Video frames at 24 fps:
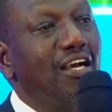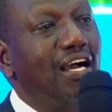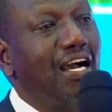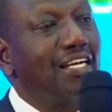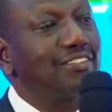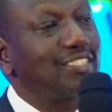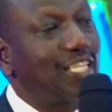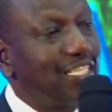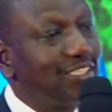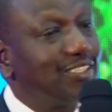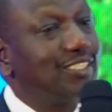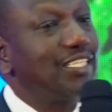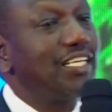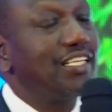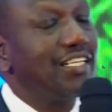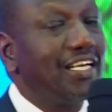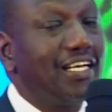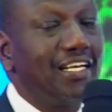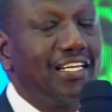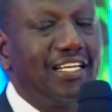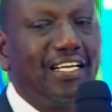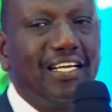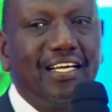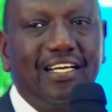as I said
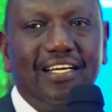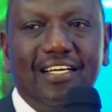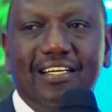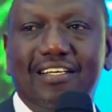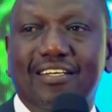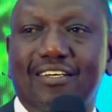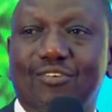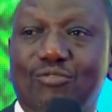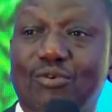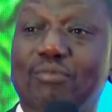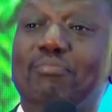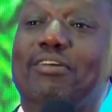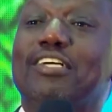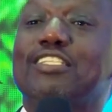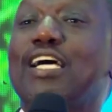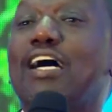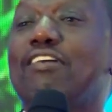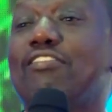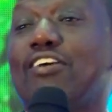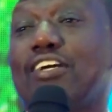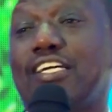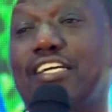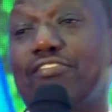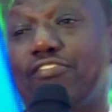earlier, we must
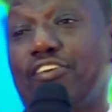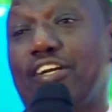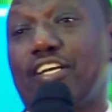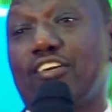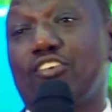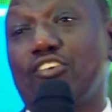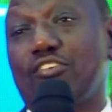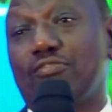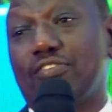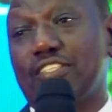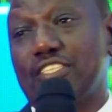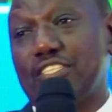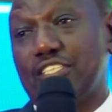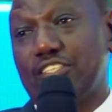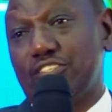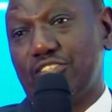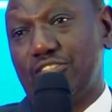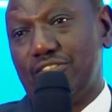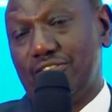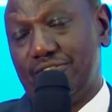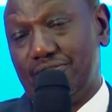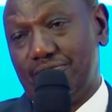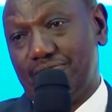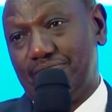have a different conversation.